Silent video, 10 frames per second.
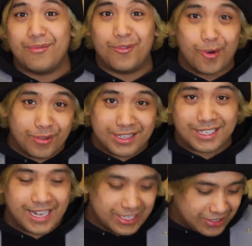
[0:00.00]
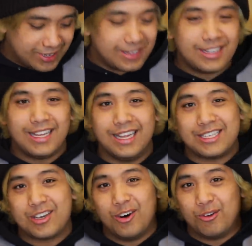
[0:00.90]
for this occasion.
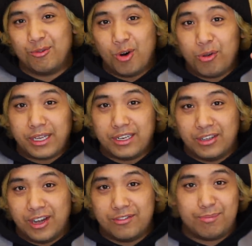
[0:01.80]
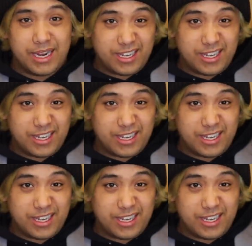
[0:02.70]
It's called Rolling in Love by